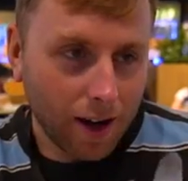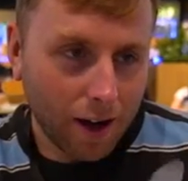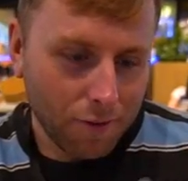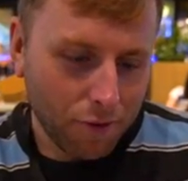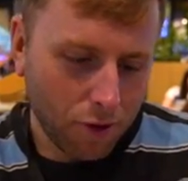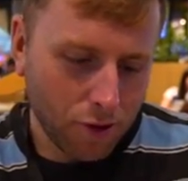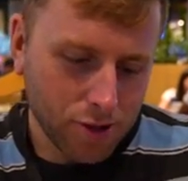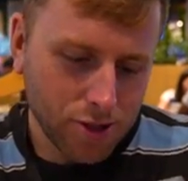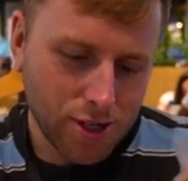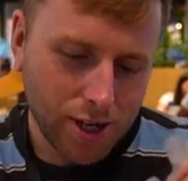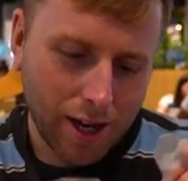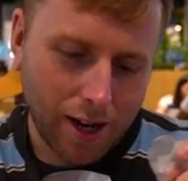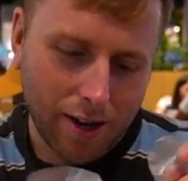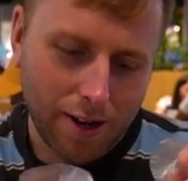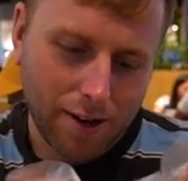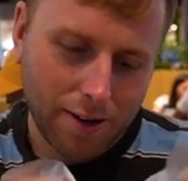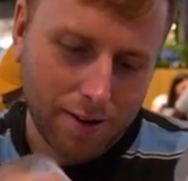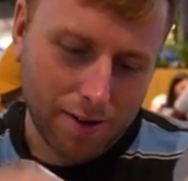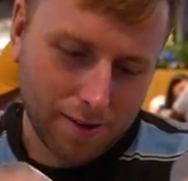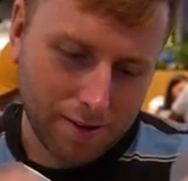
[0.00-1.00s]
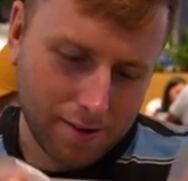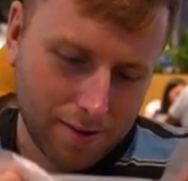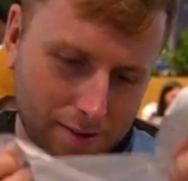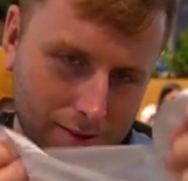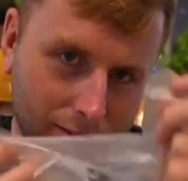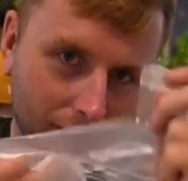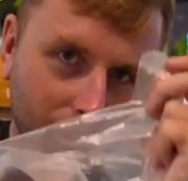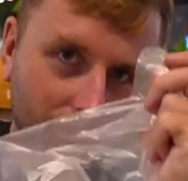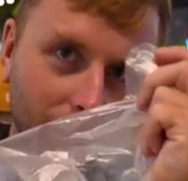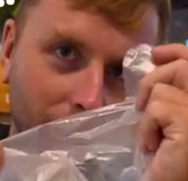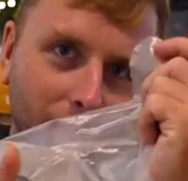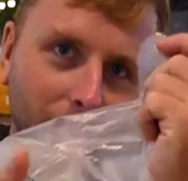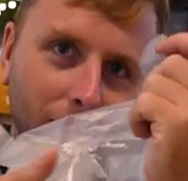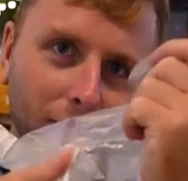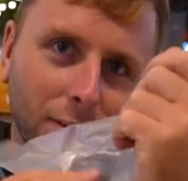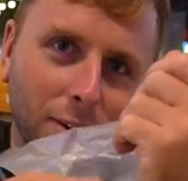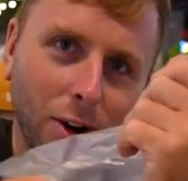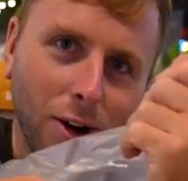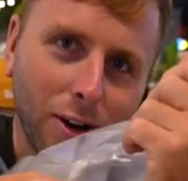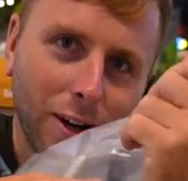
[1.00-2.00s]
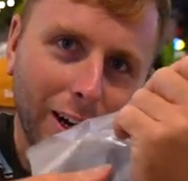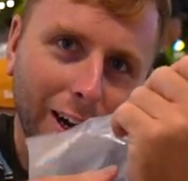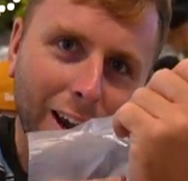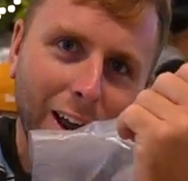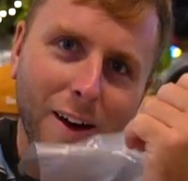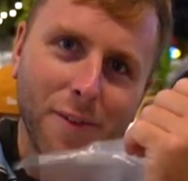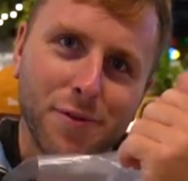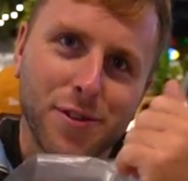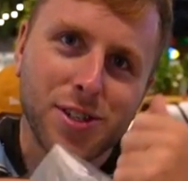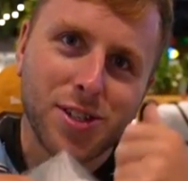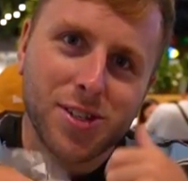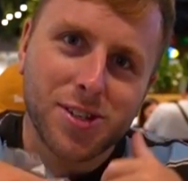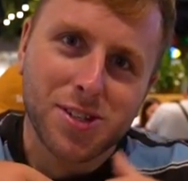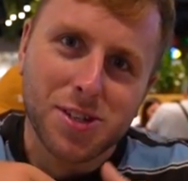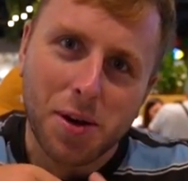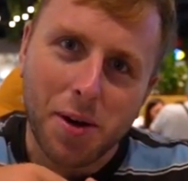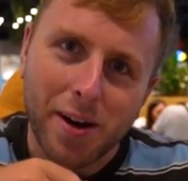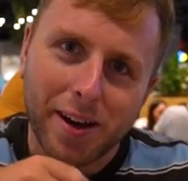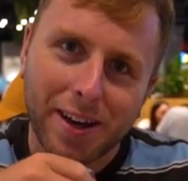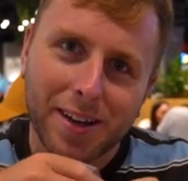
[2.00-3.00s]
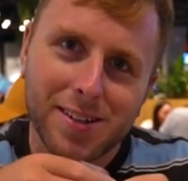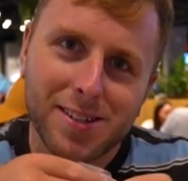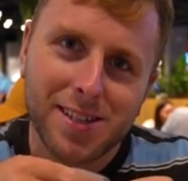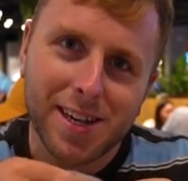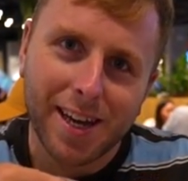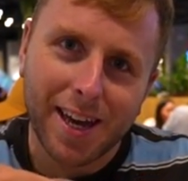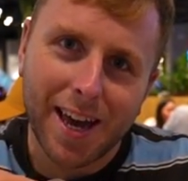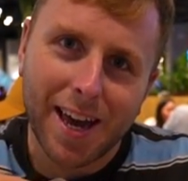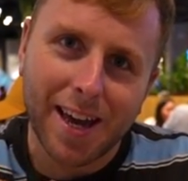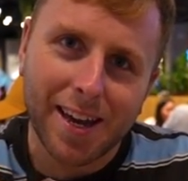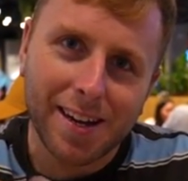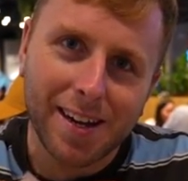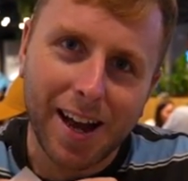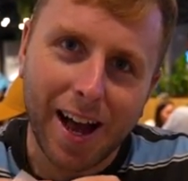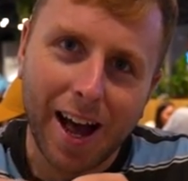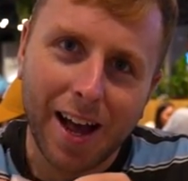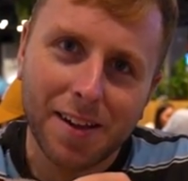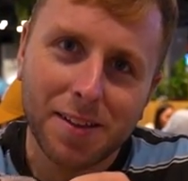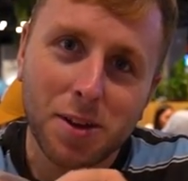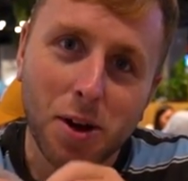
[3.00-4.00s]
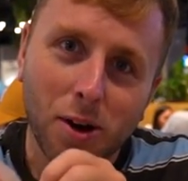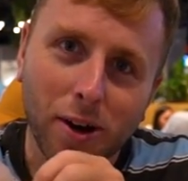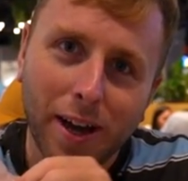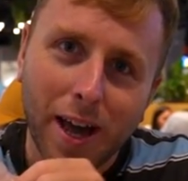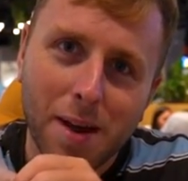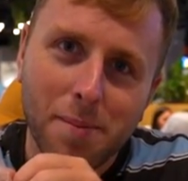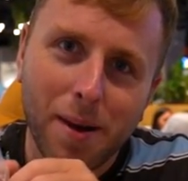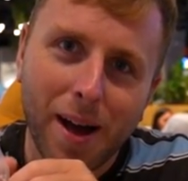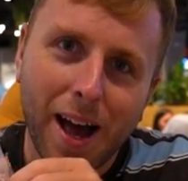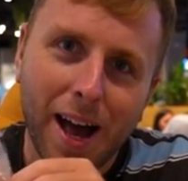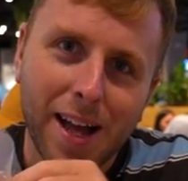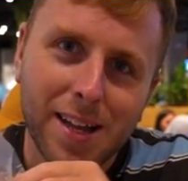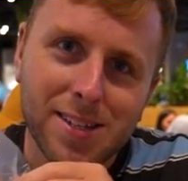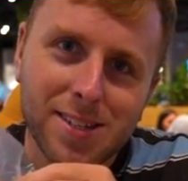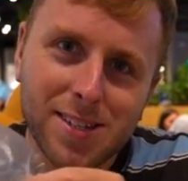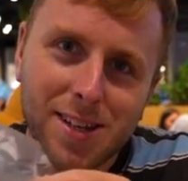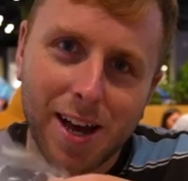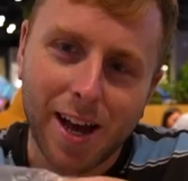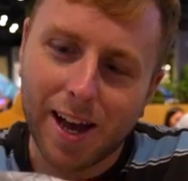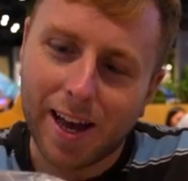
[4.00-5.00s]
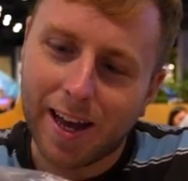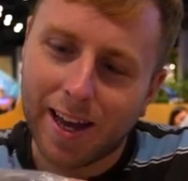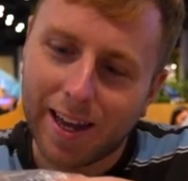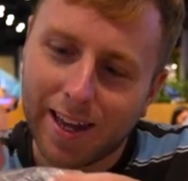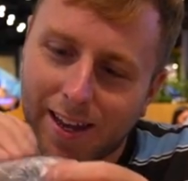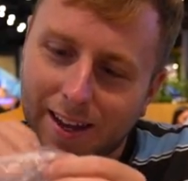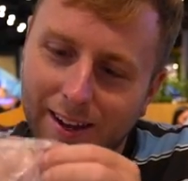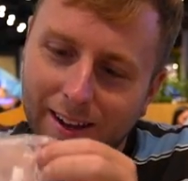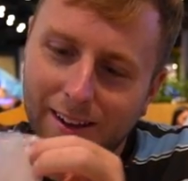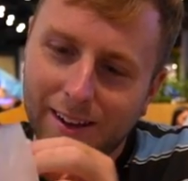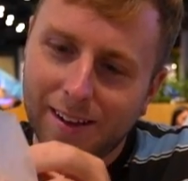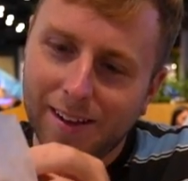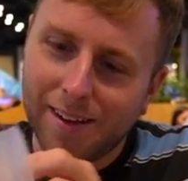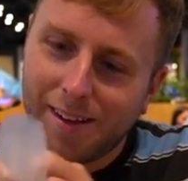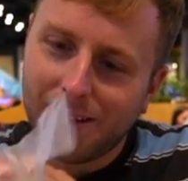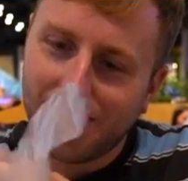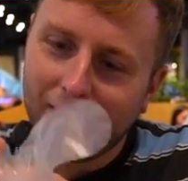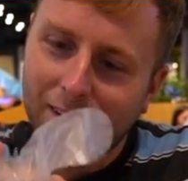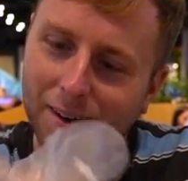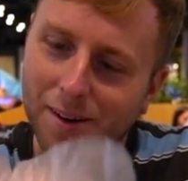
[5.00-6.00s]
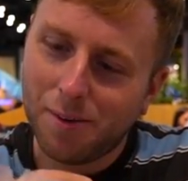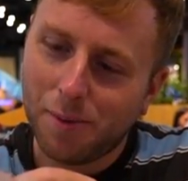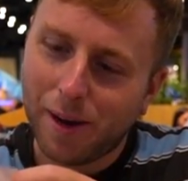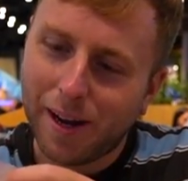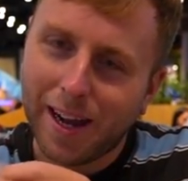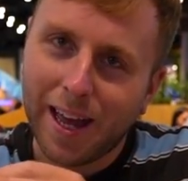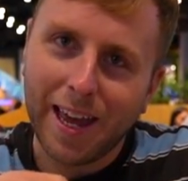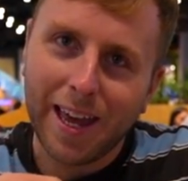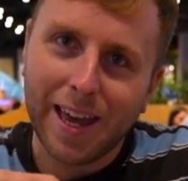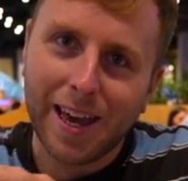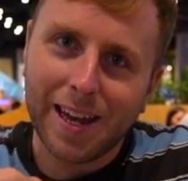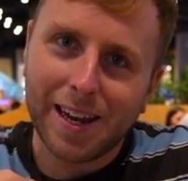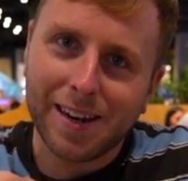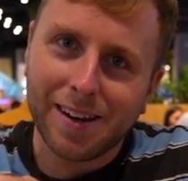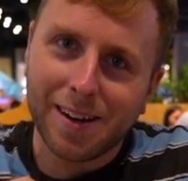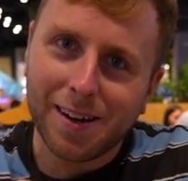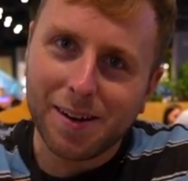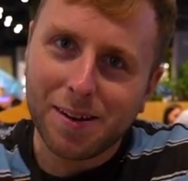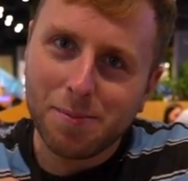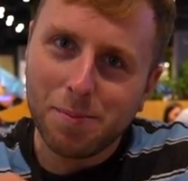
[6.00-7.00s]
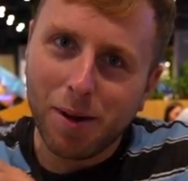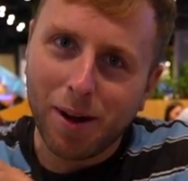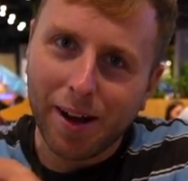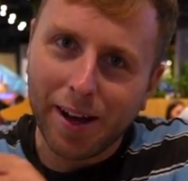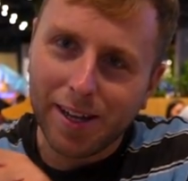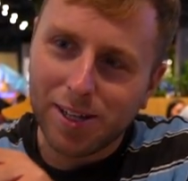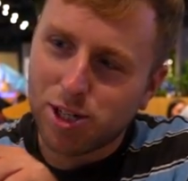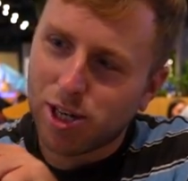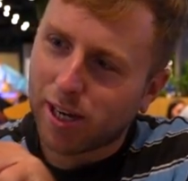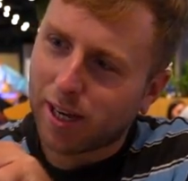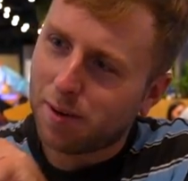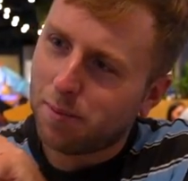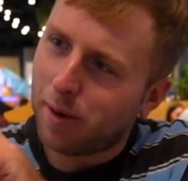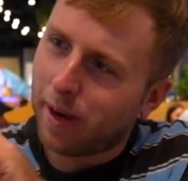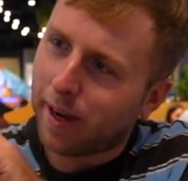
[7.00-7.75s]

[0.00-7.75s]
I've also got gloves so I can dig in and not get my hands dirty when eating my chicken